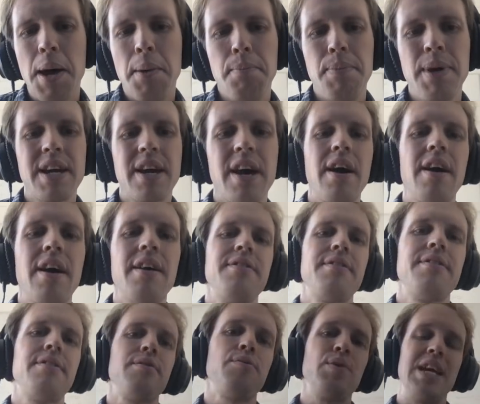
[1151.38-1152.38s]

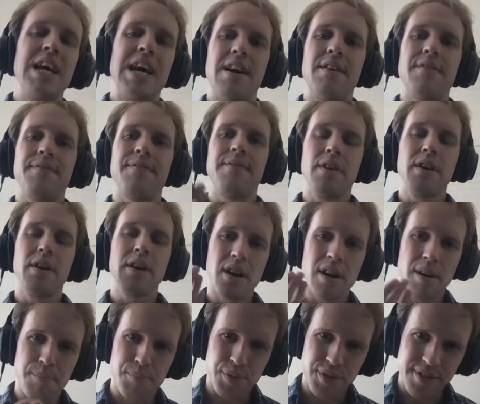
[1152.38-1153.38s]
because we have
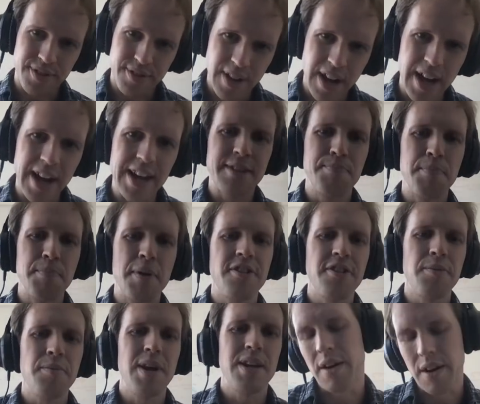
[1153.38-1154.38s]
a precise
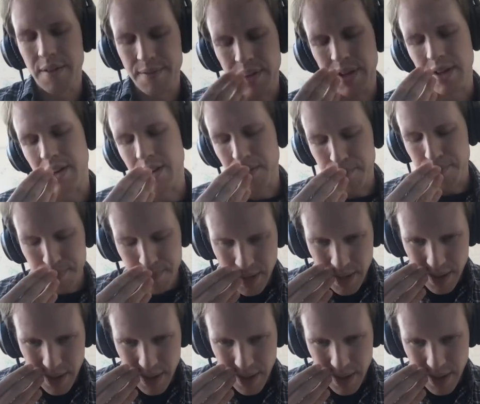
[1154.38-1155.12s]
measurement of the